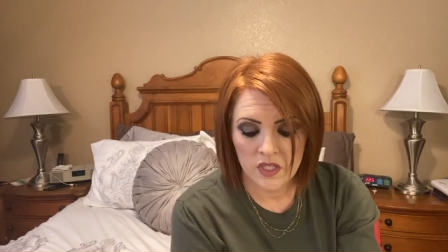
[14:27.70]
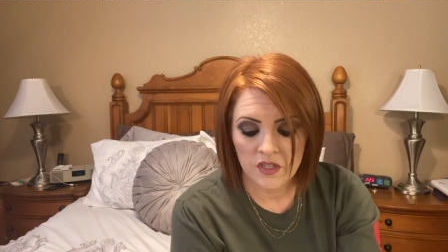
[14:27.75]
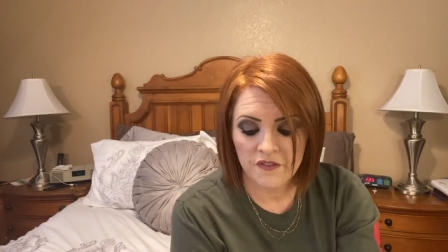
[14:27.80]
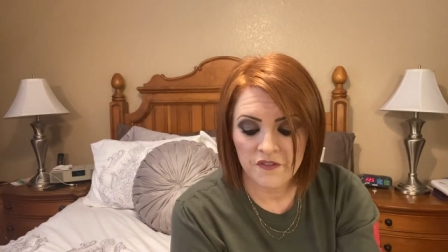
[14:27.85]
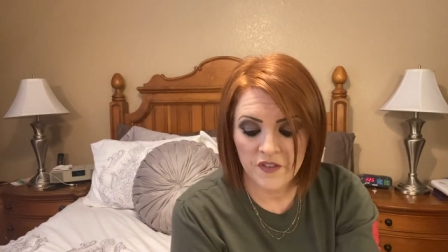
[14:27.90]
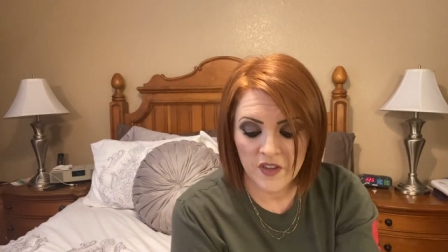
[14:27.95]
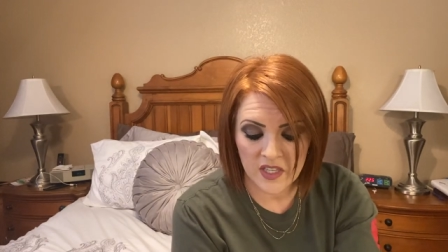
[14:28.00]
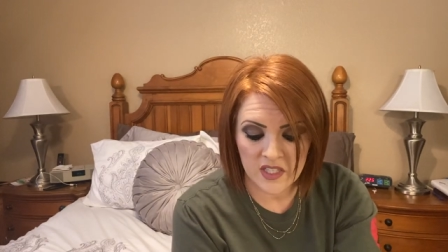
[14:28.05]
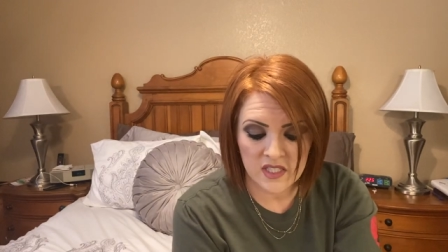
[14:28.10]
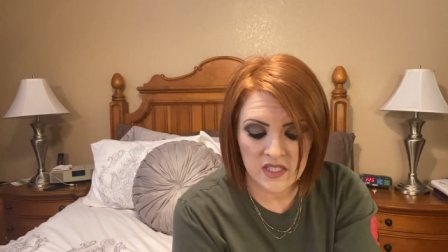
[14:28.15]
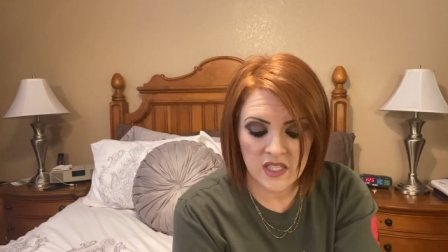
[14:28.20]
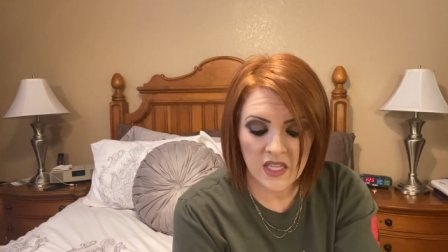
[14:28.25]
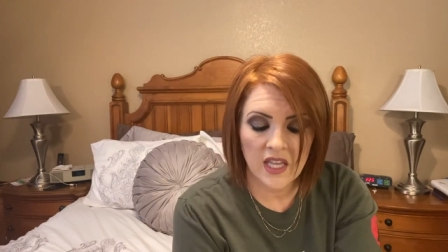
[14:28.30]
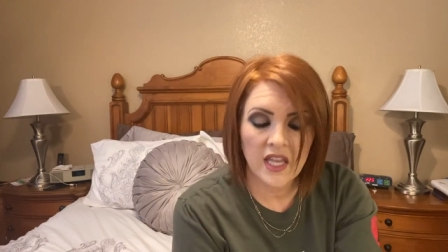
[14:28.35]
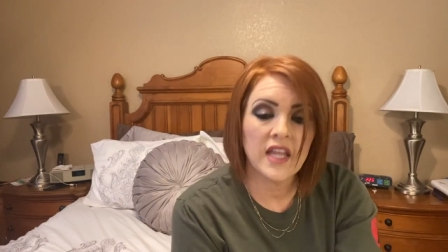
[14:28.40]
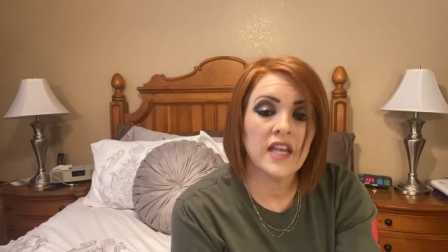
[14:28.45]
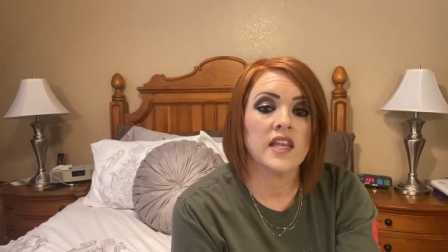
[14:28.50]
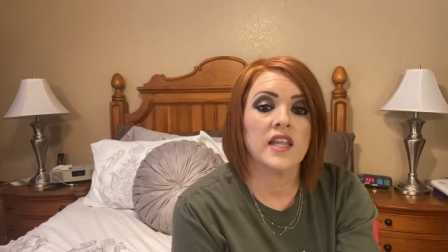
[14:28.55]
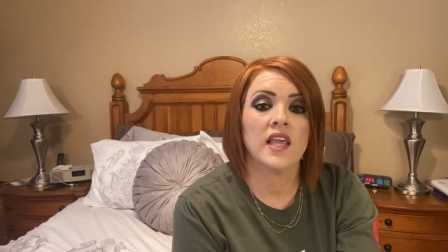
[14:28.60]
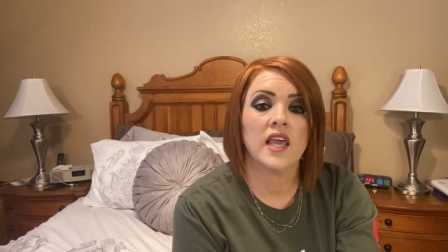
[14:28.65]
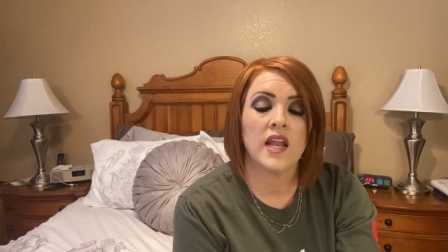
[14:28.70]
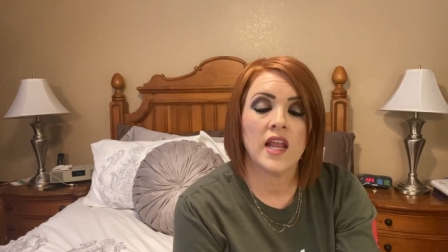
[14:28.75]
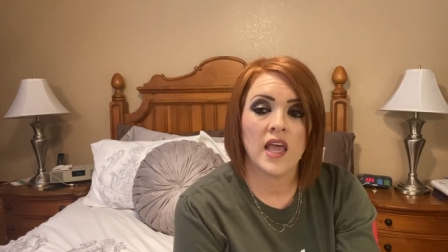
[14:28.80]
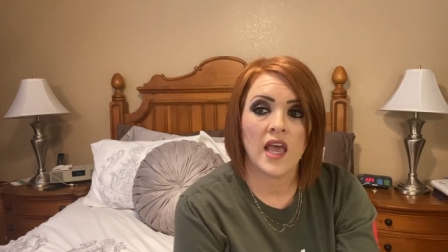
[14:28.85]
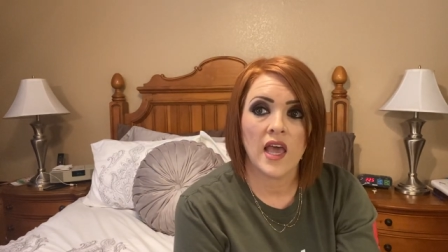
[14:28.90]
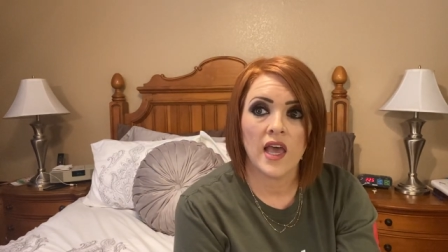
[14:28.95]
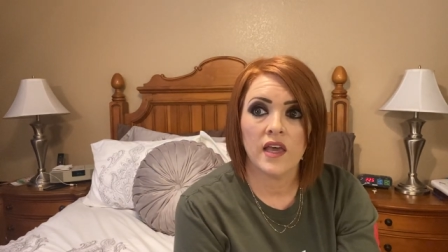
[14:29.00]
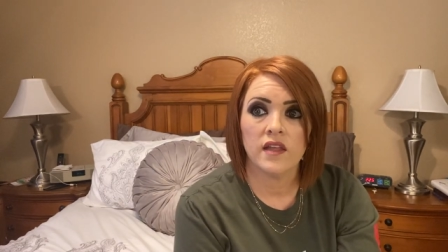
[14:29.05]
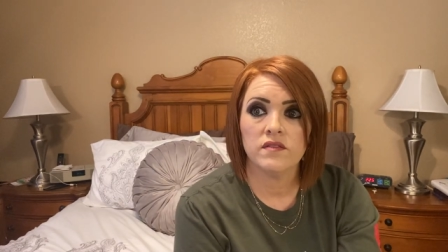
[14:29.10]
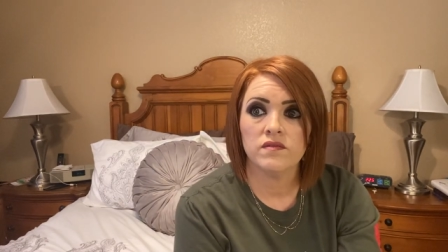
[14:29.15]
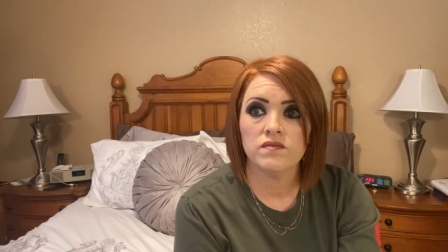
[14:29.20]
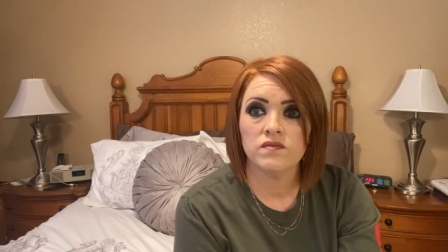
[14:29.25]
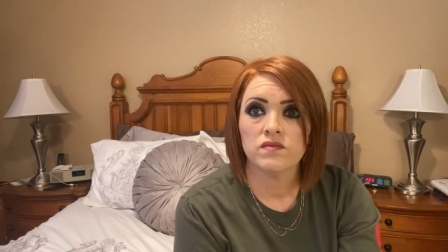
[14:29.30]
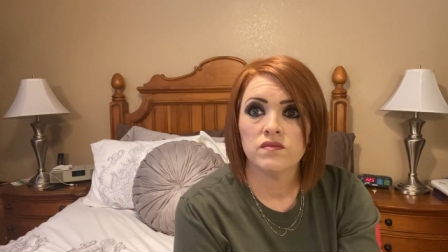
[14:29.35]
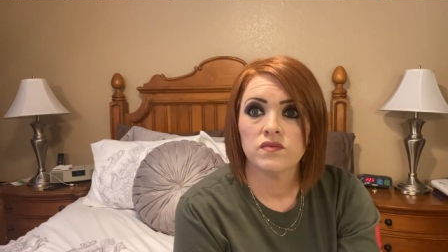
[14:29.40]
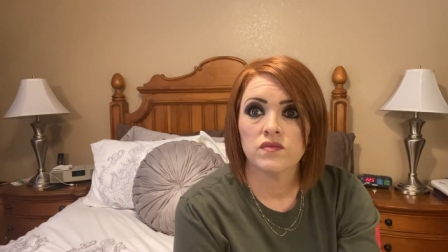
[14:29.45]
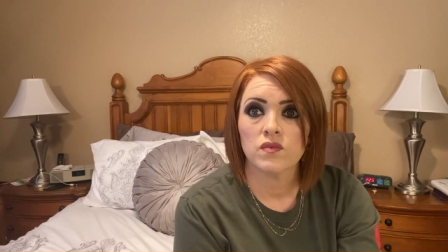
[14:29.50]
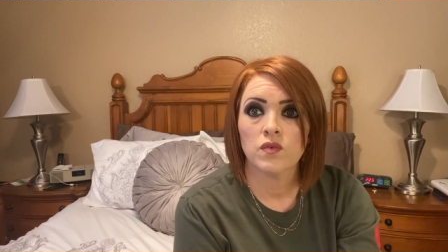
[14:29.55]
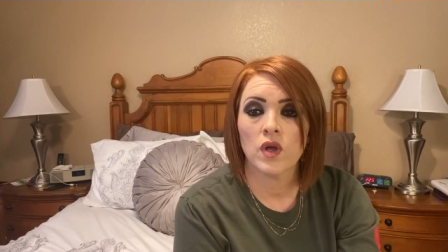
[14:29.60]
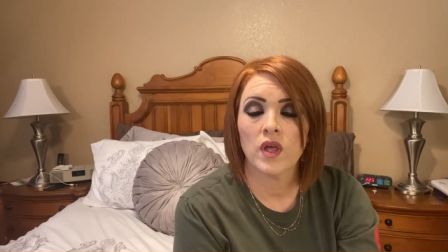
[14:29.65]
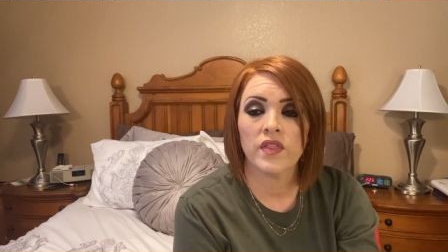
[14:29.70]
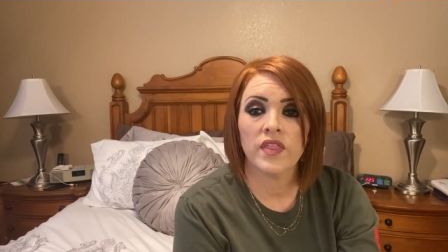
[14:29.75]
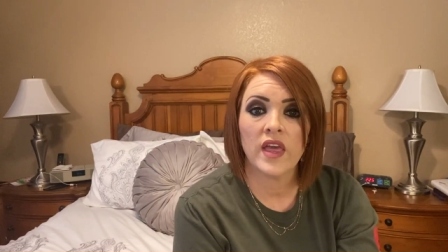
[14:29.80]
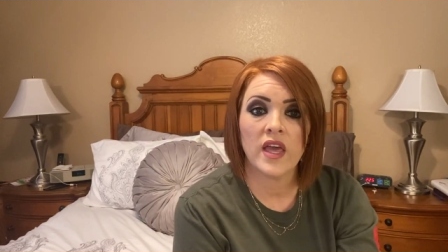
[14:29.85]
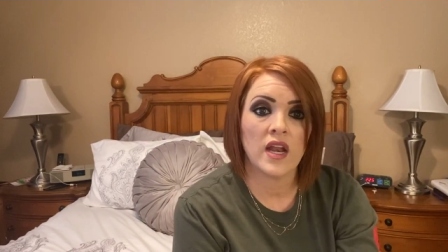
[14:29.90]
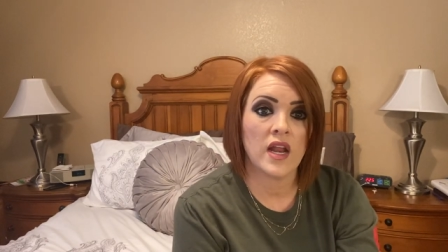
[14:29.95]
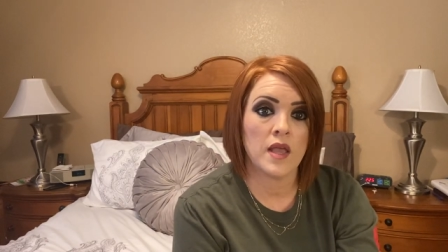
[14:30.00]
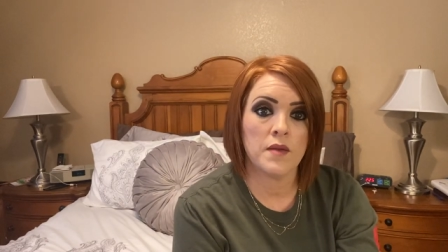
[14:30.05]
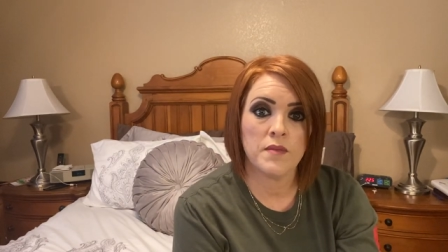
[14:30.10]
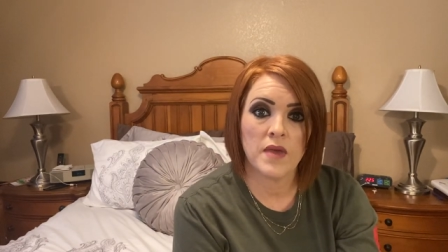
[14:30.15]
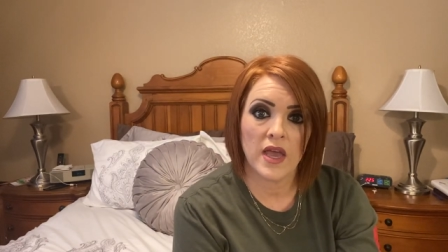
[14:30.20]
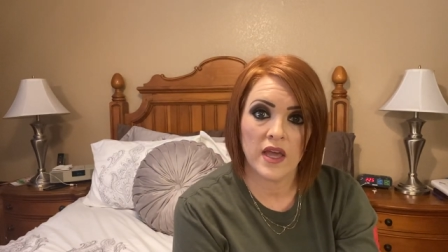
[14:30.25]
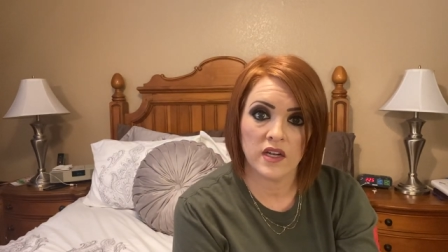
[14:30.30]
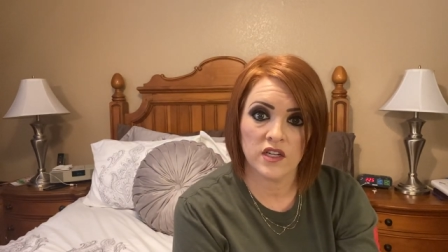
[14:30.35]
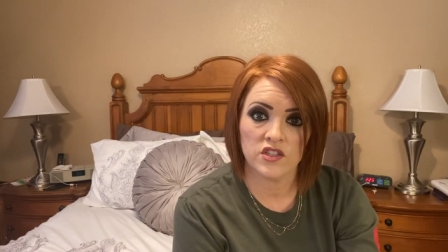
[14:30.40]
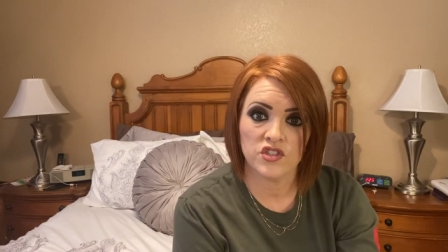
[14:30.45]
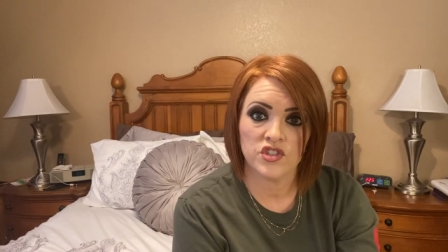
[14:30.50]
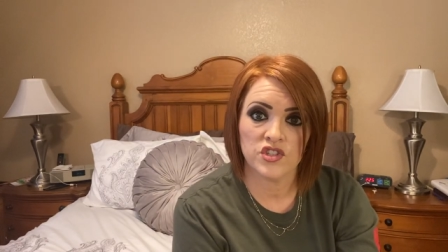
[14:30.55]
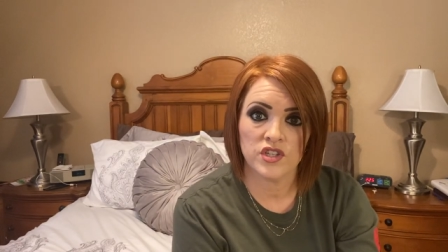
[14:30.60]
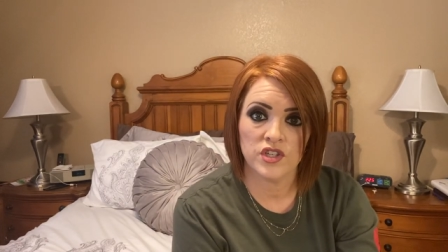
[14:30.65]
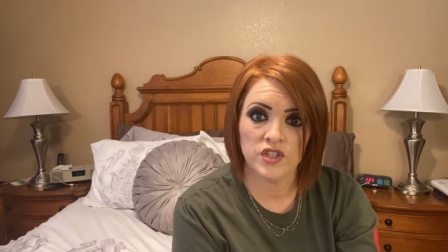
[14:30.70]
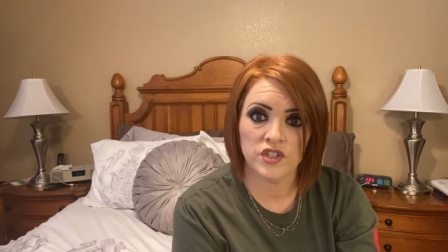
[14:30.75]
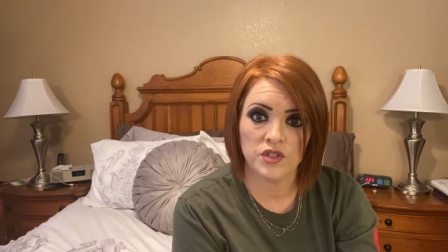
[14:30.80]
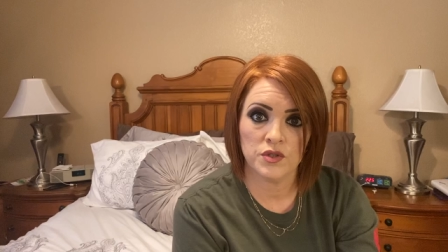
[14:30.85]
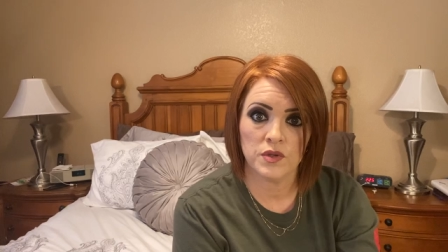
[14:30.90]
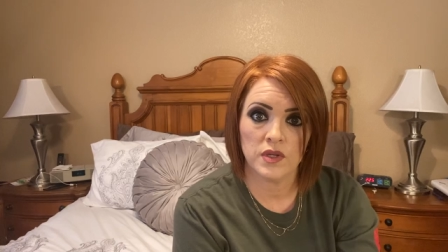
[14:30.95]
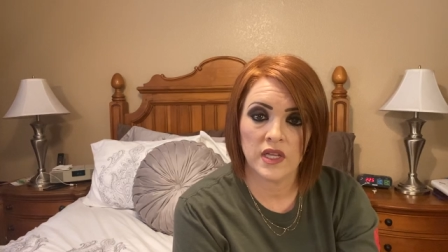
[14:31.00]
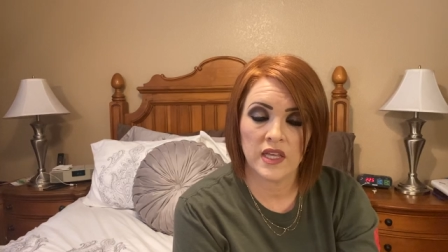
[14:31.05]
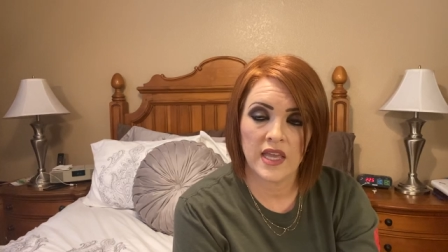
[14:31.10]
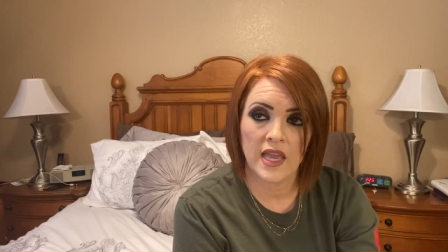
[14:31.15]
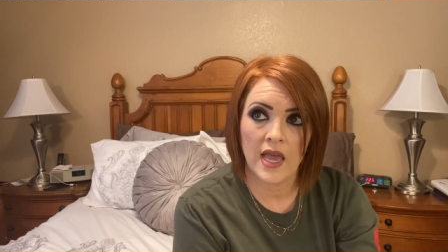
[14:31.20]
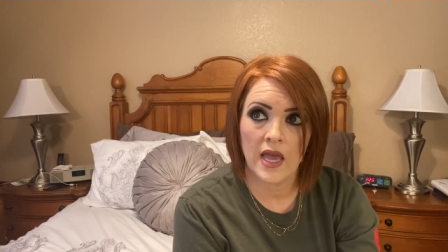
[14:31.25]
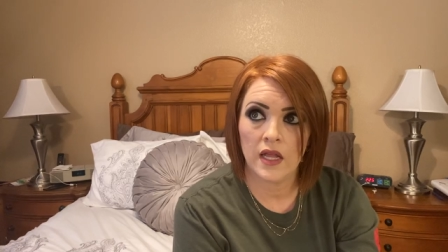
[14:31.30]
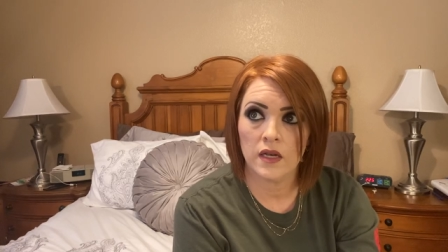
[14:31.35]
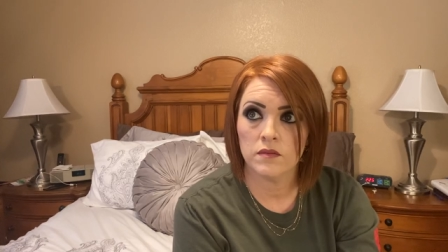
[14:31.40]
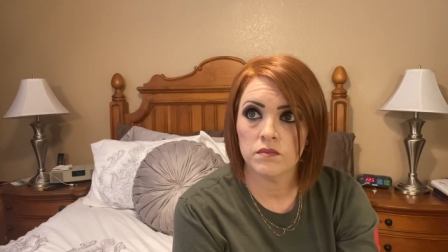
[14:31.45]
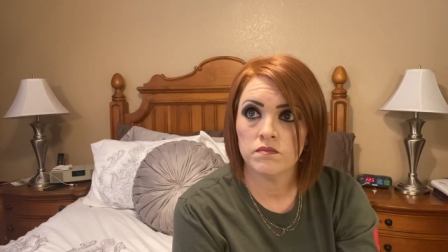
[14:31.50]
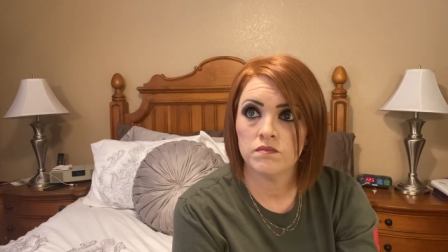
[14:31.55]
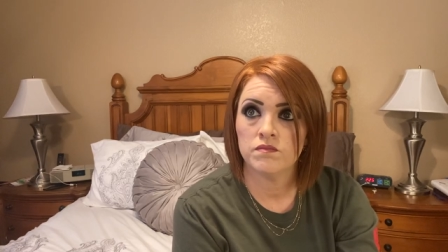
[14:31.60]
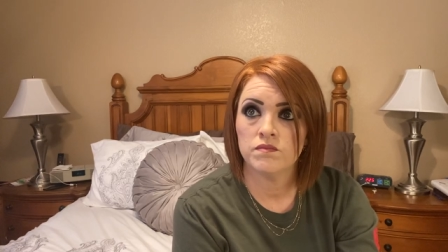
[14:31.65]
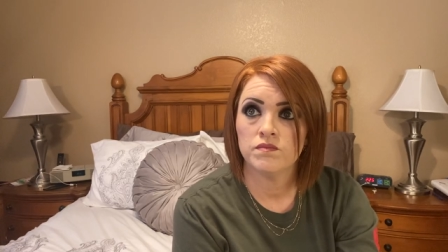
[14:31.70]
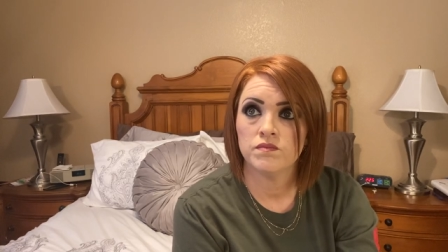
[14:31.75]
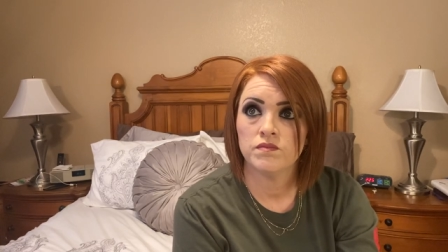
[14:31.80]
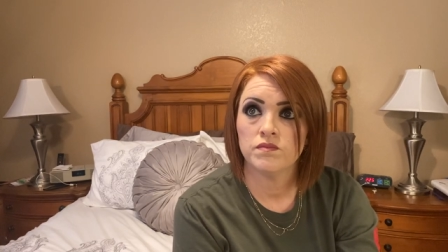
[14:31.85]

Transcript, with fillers: fix it and get ahead. Well, then I managed to do it again.